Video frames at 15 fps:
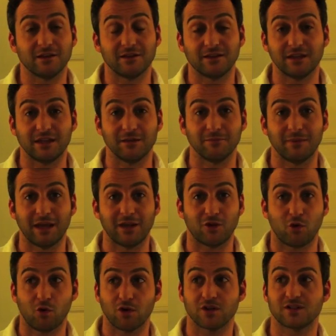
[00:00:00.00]
the main
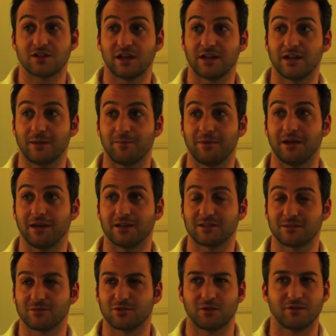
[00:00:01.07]
course ended up being
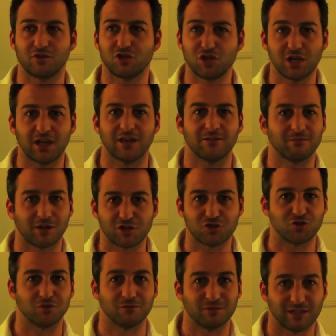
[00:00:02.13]
some sort of chicken
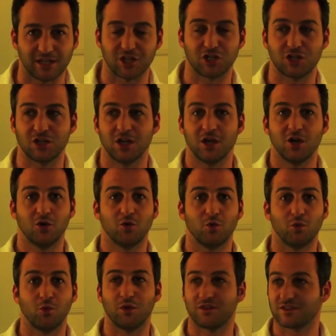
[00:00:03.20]
mushroom dish
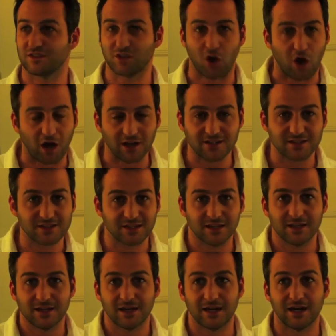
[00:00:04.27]
with sauce.
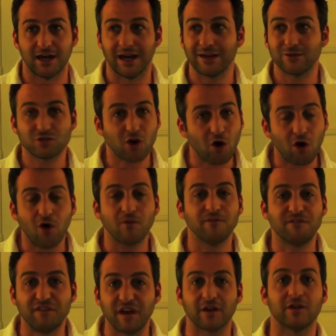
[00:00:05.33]
It was all
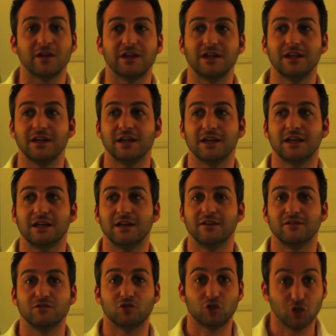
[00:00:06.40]
very
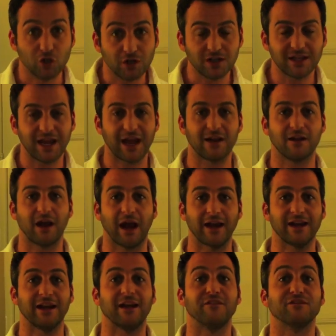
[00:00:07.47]
good and
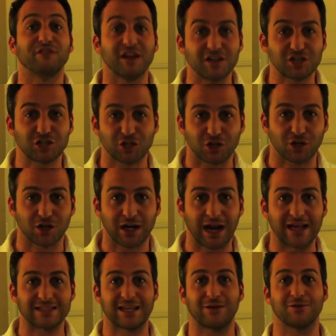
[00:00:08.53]
an adventure
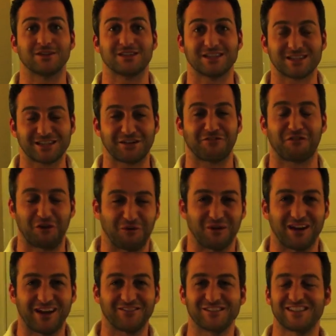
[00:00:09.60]
as I was discovering
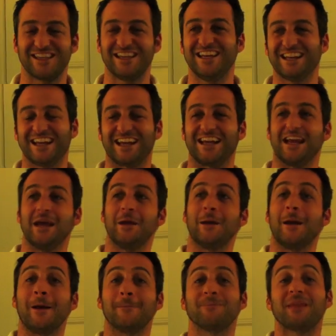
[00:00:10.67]
what I was eating.
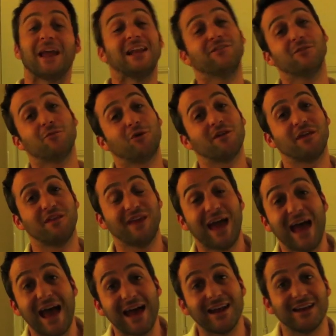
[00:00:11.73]
And even more than
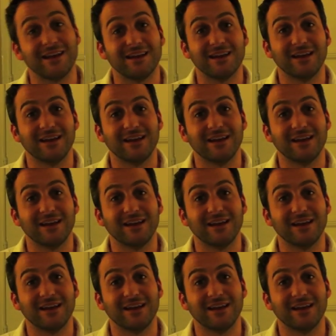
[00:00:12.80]
that,